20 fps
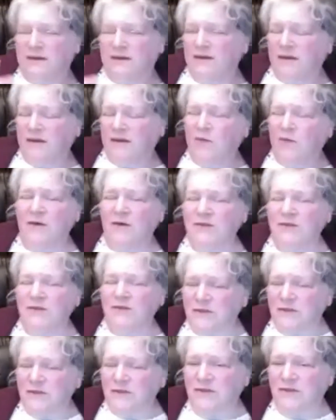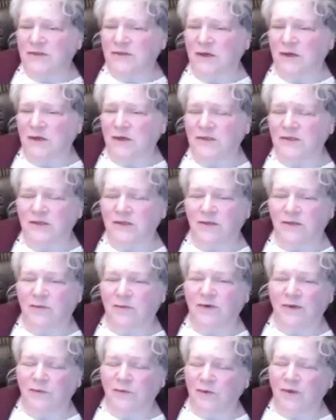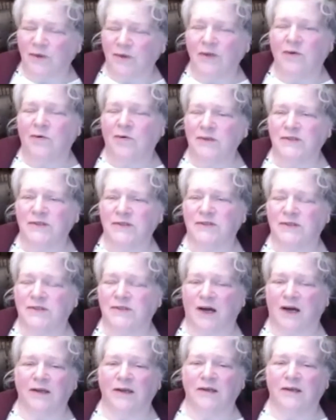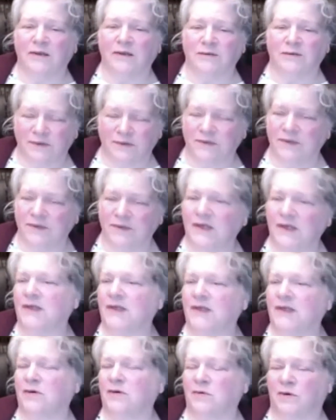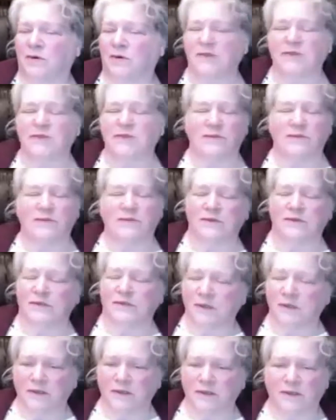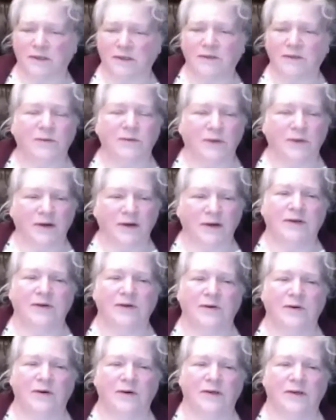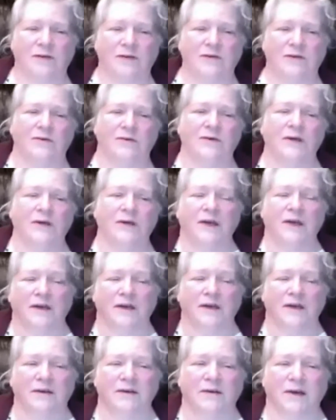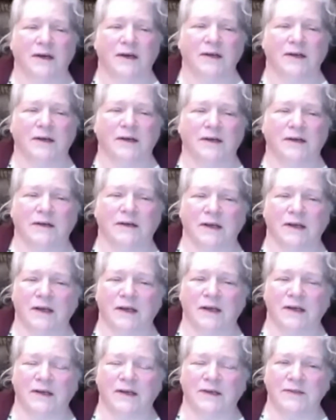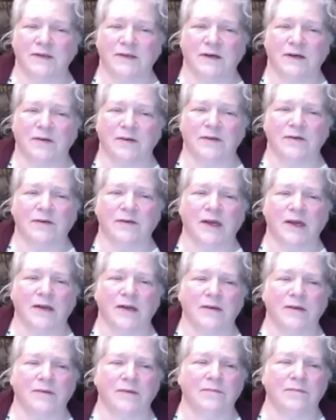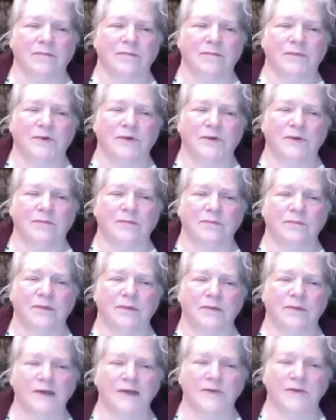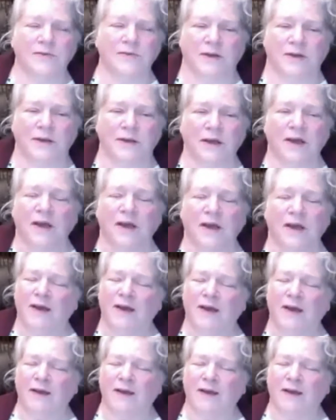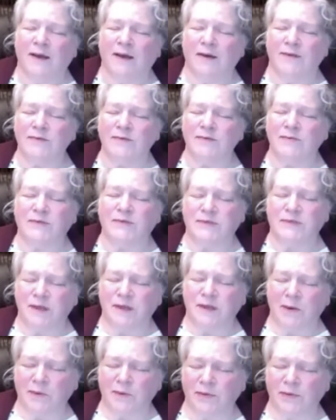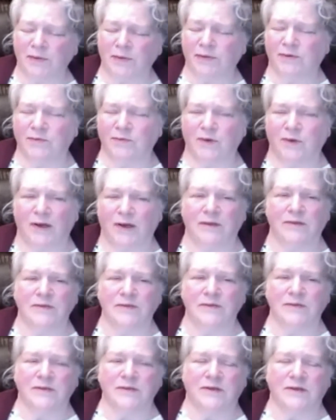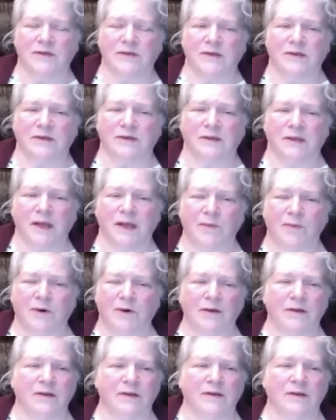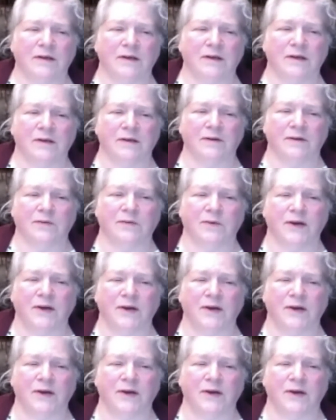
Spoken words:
a horse's skull. When the horse has died and you have eaten the horse or turned it into glue or whatever you're going to do, you've got a skull that you can't do much with. Now, this was South Wales, Glamorgan and